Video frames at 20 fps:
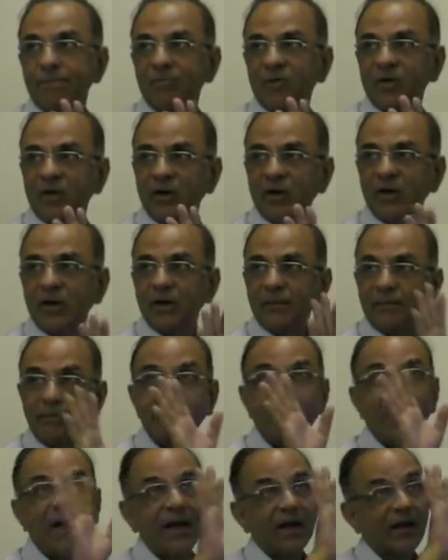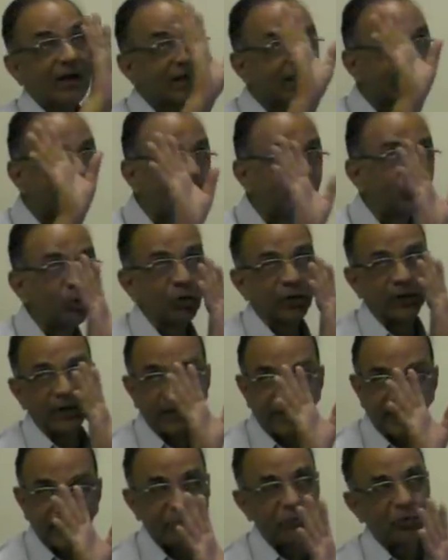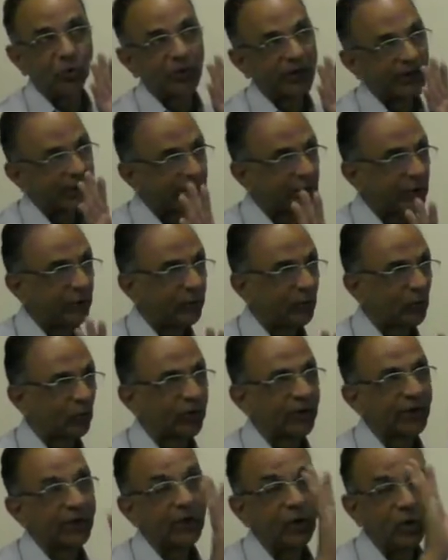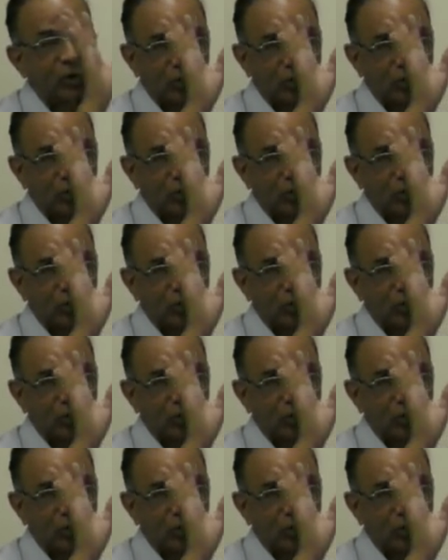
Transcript: Yeah. Mag and keep looking, keep looking, keep looking.